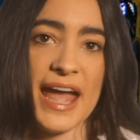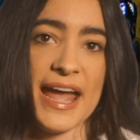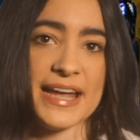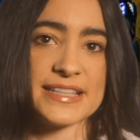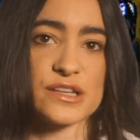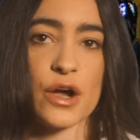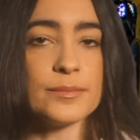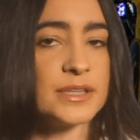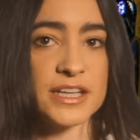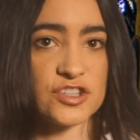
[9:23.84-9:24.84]
It's
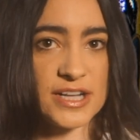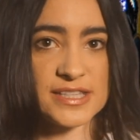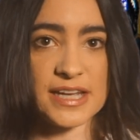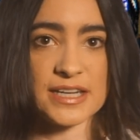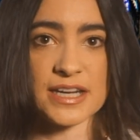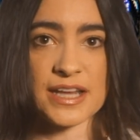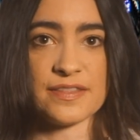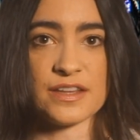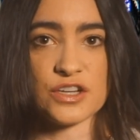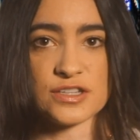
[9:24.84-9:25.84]
commonly translated
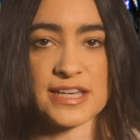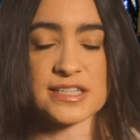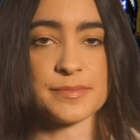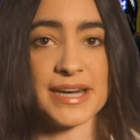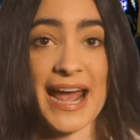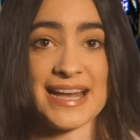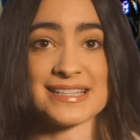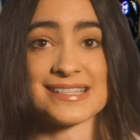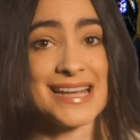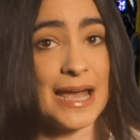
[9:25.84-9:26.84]
in the New Testament
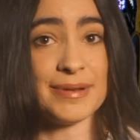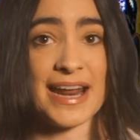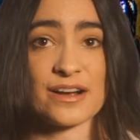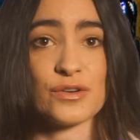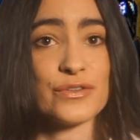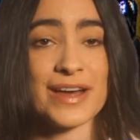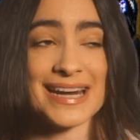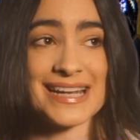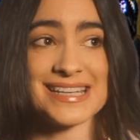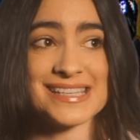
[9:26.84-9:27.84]
as tabernacle,
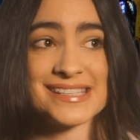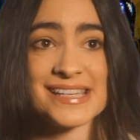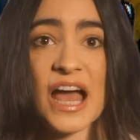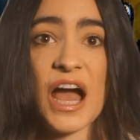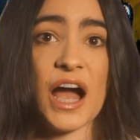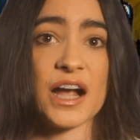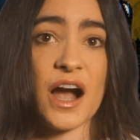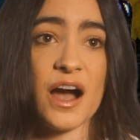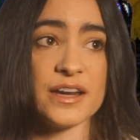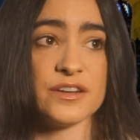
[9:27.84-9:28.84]
that is a
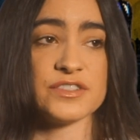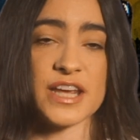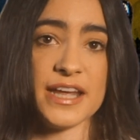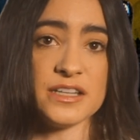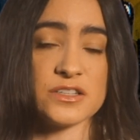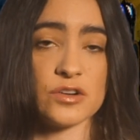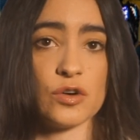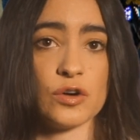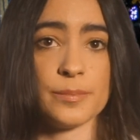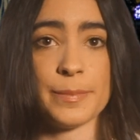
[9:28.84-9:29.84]
kind of tent
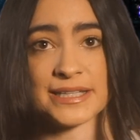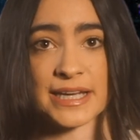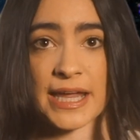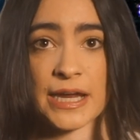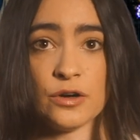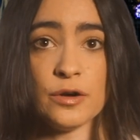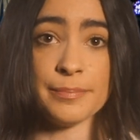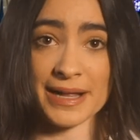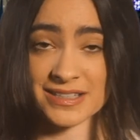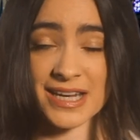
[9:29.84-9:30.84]
or baldacchino,
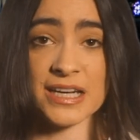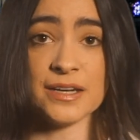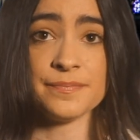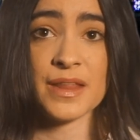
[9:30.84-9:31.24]
baldachin,